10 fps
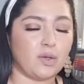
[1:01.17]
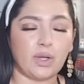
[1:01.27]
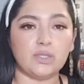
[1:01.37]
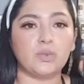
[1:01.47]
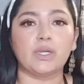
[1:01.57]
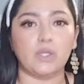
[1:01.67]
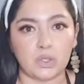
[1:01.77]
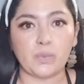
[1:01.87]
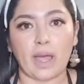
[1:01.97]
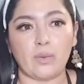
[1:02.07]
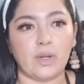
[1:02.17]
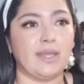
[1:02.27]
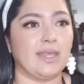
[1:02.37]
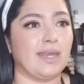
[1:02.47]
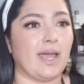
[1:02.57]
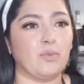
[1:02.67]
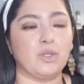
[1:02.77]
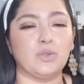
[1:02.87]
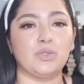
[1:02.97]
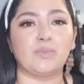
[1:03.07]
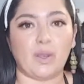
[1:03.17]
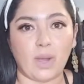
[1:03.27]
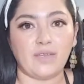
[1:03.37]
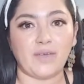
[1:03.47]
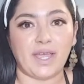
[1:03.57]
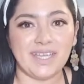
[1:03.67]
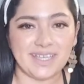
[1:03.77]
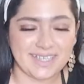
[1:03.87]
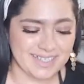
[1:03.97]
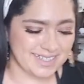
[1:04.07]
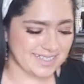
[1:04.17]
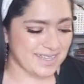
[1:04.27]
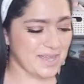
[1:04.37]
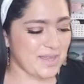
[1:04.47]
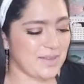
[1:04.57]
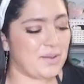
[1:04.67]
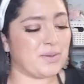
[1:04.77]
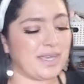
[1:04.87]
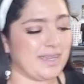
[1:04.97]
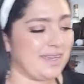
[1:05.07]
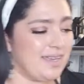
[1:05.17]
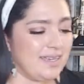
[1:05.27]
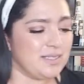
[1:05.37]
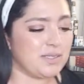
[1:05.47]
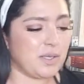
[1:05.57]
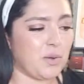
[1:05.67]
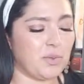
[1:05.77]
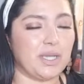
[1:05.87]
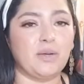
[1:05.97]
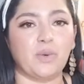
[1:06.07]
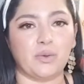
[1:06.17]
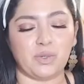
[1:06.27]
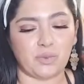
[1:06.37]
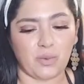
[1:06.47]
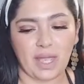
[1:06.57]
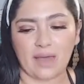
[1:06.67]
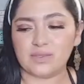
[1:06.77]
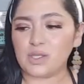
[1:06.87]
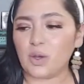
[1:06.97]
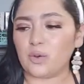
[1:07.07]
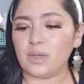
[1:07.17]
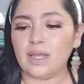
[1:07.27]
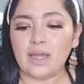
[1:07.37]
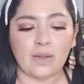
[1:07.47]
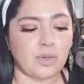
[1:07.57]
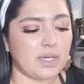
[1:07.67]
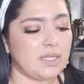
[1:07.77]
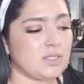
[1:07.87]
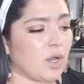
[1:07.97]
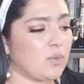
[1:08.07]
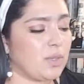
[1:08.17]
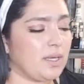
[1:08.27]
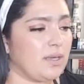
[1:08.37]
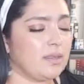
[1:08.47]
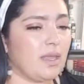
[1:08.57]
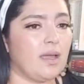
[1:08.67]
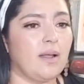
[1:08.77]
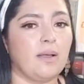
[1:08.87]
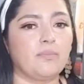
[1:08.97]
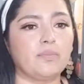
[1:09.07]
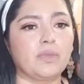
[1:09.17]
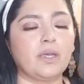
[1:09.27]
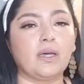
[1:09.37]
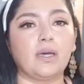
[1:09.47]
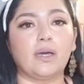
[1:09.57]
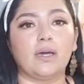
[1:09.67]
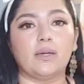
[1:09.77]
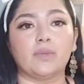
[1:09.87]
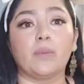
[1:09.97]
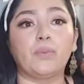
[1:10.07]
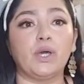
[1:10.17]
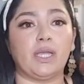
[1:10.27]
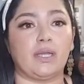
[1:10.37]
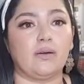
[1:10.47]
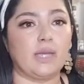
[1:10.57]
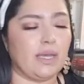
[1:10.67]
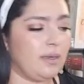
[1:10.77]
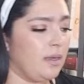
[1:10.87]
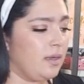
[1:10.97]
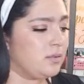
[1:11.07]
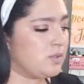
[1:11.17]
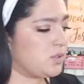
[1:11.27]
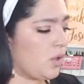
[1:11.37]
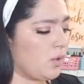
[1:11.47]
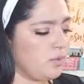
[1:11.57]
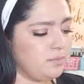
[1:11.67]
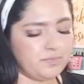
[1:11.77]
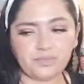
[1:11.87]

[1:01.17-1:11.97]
or else we're going to lose power, and then I will lose my Wi-Fi. Okay? So we're going to work with what we have. So we're going to start with the pudding, okay? So